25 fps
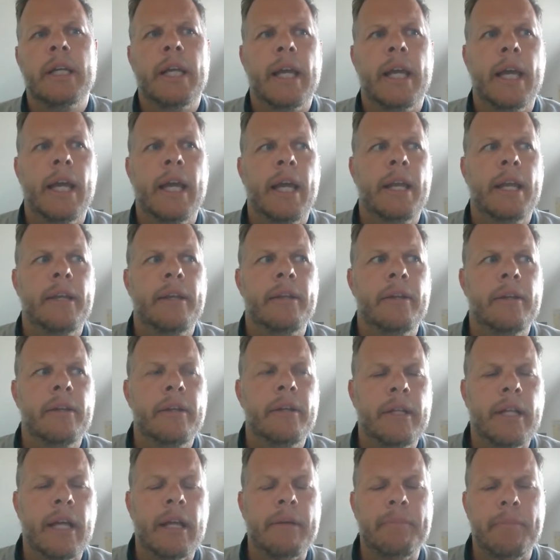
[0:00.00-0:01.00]
And
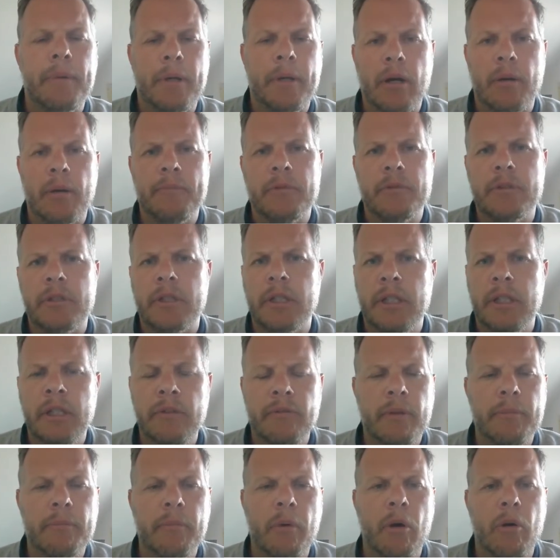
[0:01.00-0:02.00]
that becomes
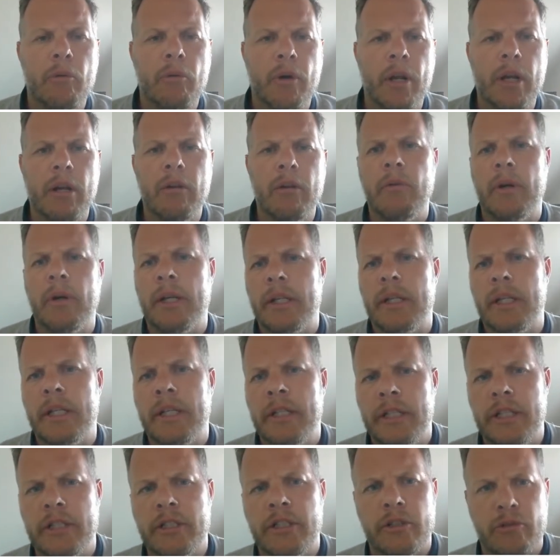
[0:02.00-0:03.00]
even more relevant in
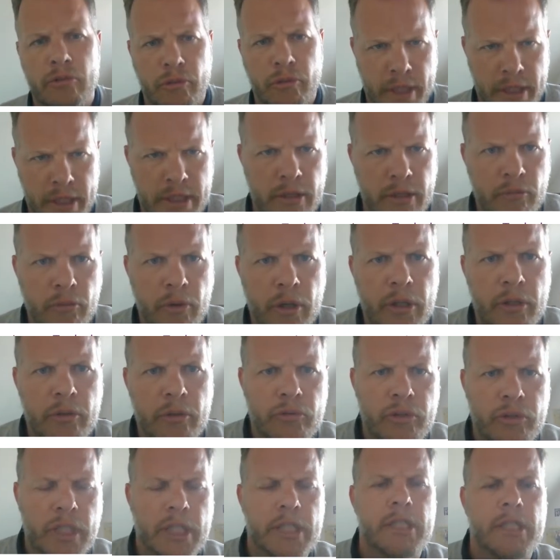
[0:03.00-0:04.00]
this situation where you
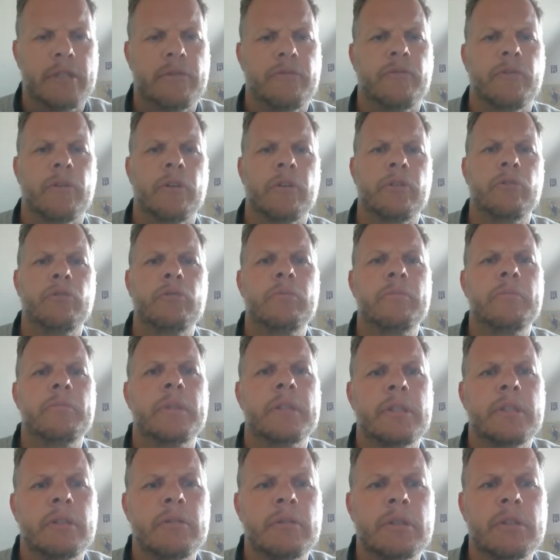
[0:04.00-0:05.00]
test for new
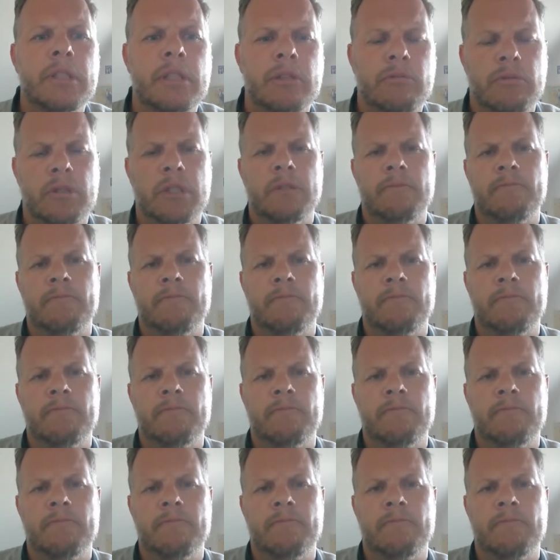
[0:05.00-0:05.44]
materials as well.